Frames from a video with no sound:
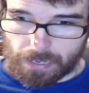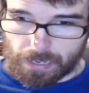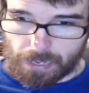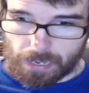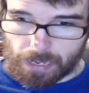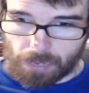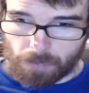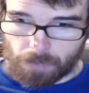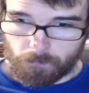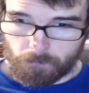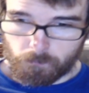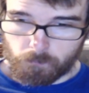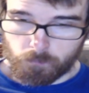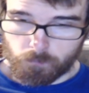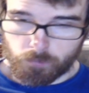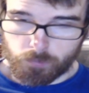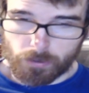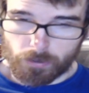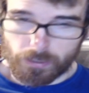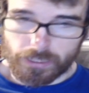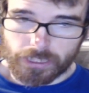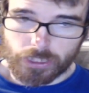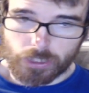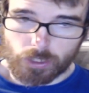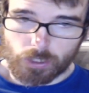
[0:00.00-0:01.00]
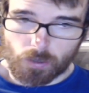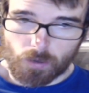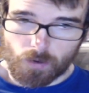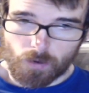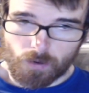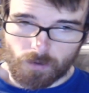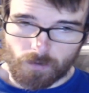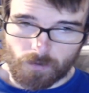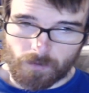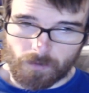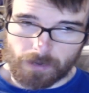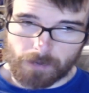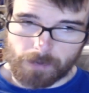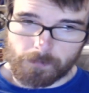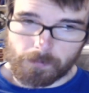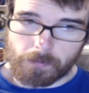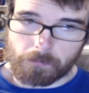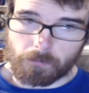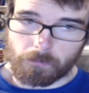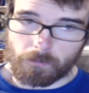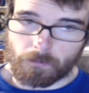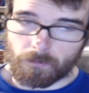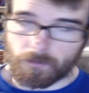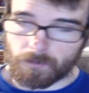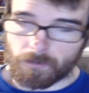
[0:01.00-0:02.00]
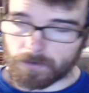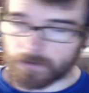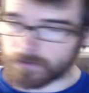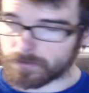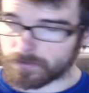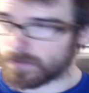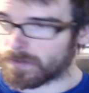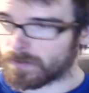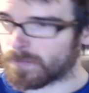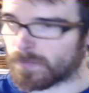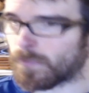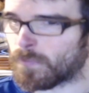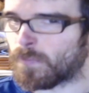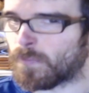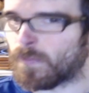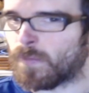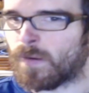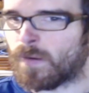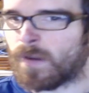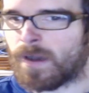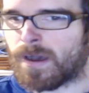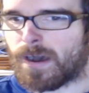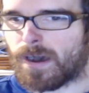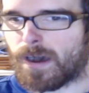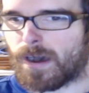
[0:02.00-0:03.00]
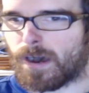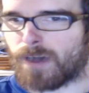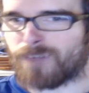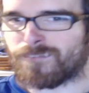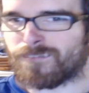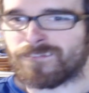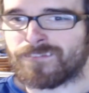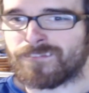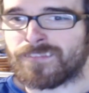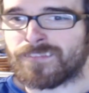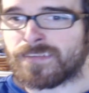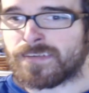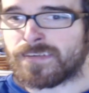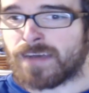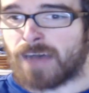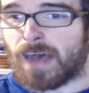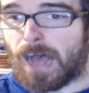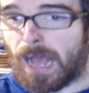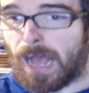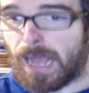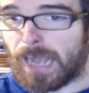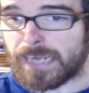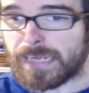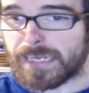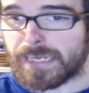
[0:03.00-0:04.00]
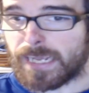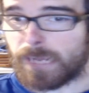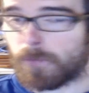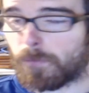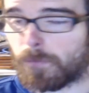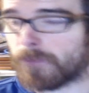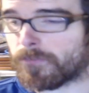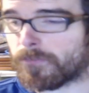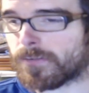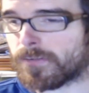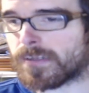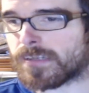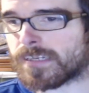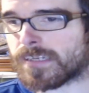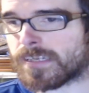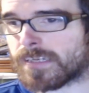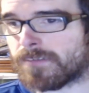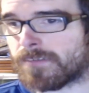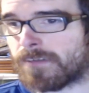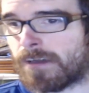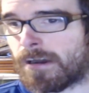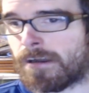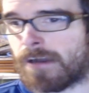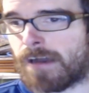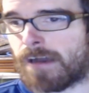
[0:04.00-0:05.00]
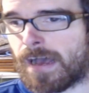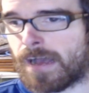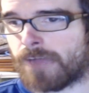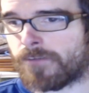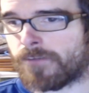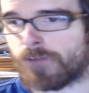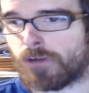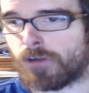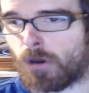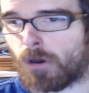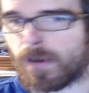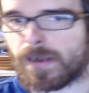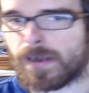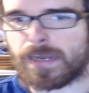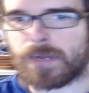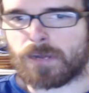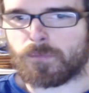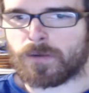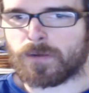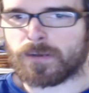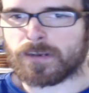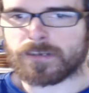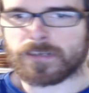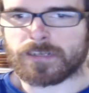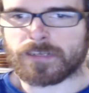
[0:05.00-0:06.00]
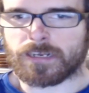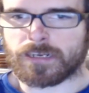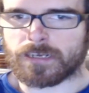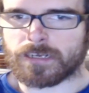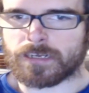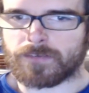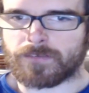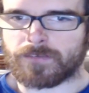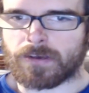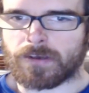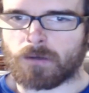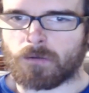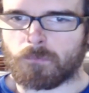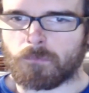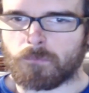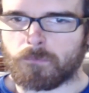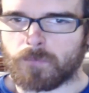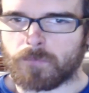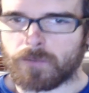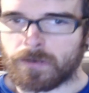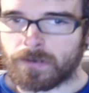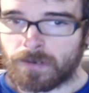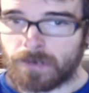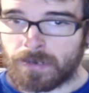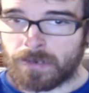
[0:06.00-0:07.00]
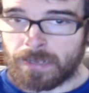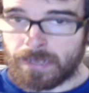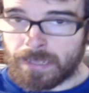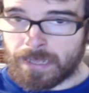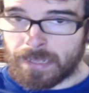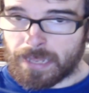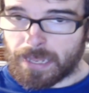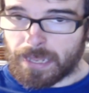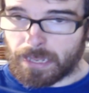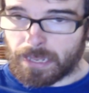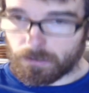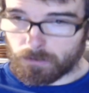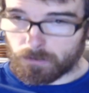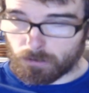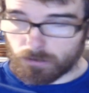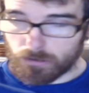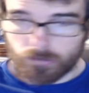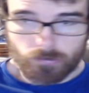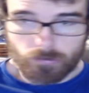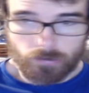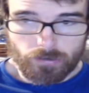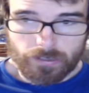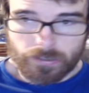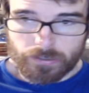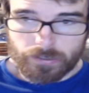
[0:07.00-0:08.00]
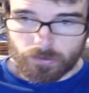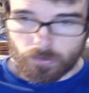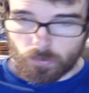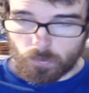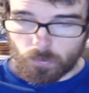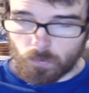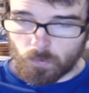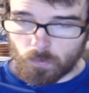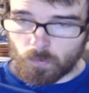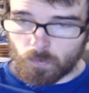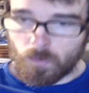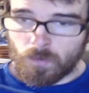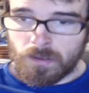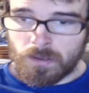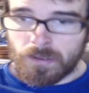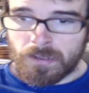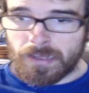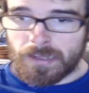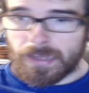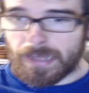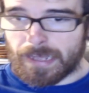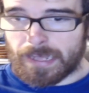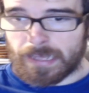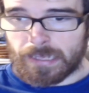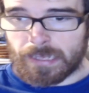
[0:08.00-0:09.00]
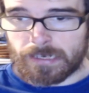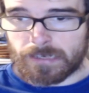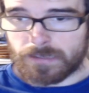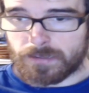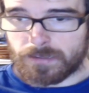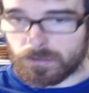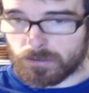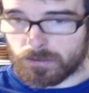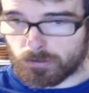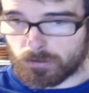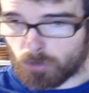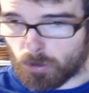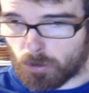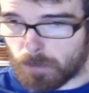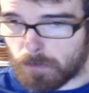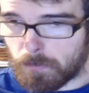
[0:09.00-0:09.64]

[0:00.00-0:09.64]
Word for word: I'm pretty sure a lot of people are. So um, I can't wait for this to come out. I have no idea when it's gonna come out, but it looks really cool, and the story